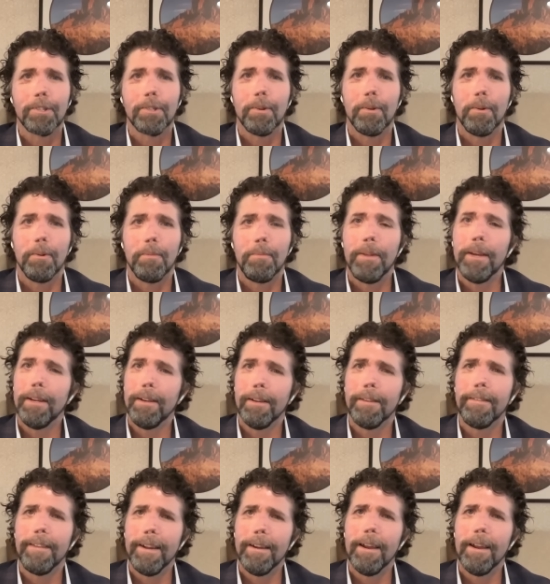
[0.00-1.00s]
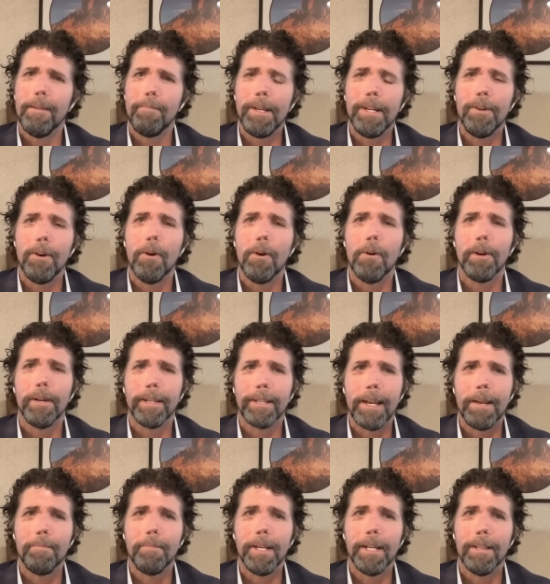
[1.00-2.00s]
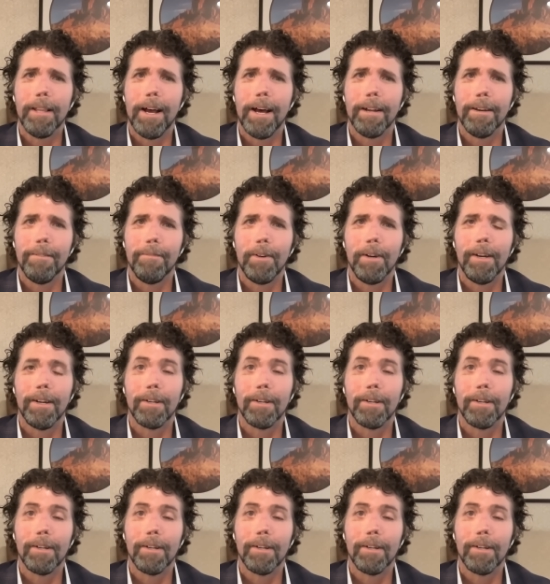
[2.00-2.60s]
So they they let me know it and gave me a lot of uh,